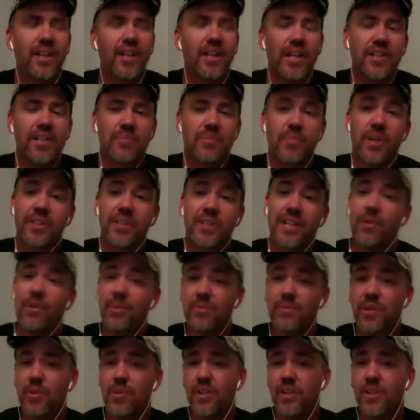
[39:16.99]
But that
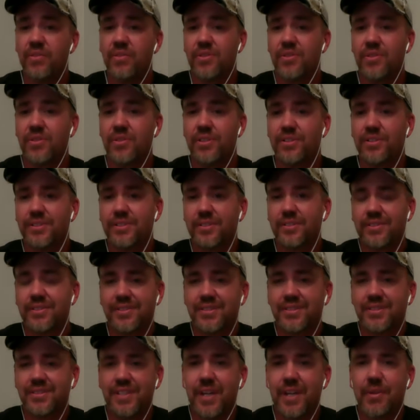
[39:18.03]
would be wonderful.
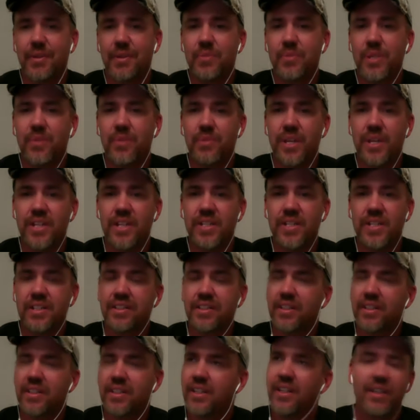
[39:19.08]
That would be
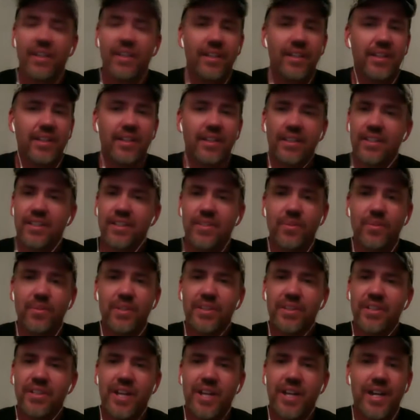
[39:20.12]
amazing. You
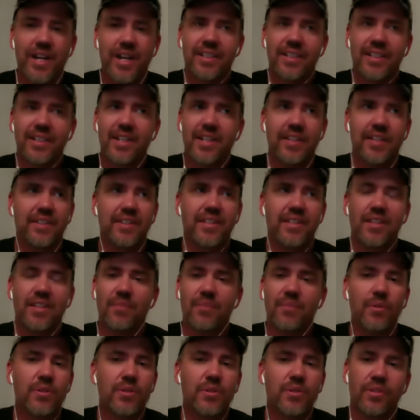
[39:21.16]
would not get the
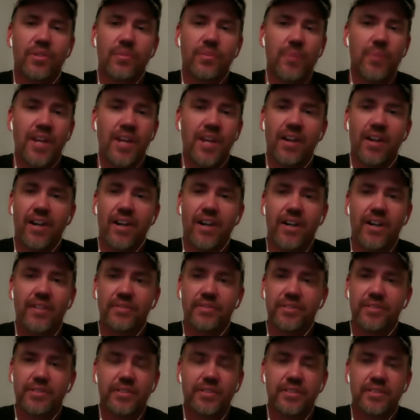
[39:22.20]
emotional payoff
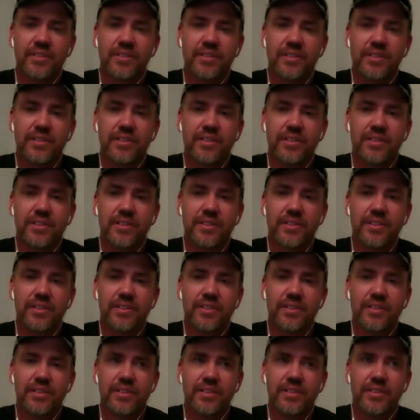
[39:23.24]

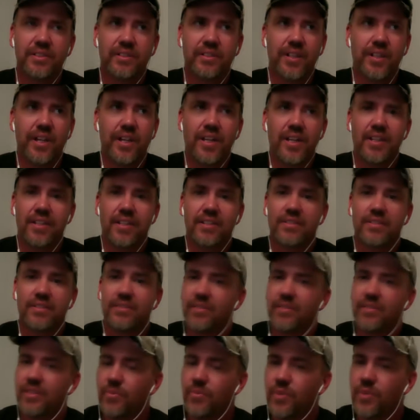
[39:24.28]
like
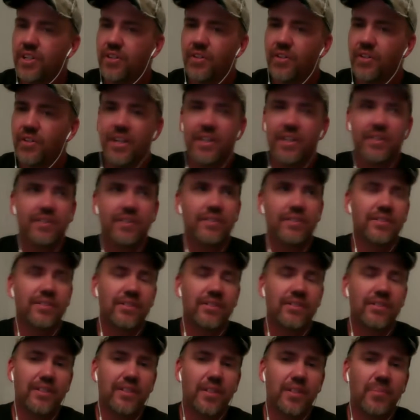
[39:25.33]
when you're in
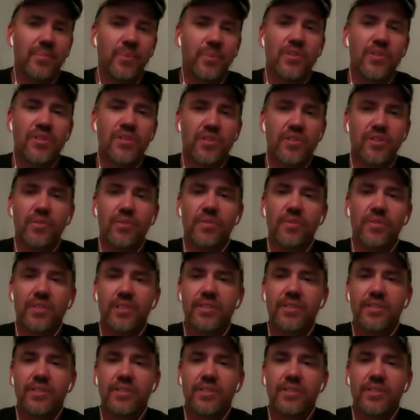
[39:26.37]
the pursuit